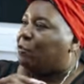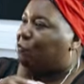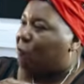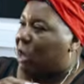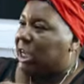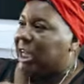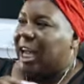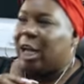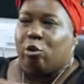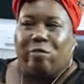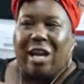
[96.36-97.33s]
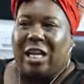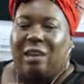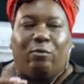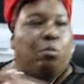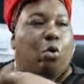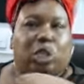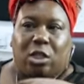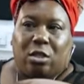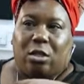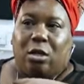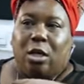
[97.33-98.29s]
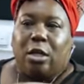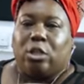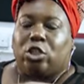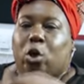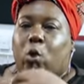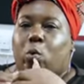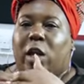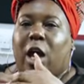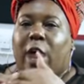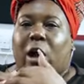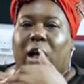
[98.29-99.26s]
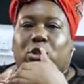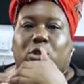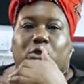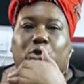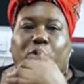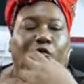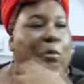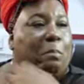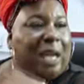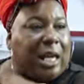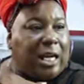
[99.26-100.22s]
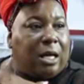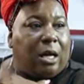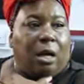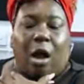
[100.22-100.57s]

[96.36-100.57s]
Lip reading: fun and getting creative wasn't. So when I understood, for me,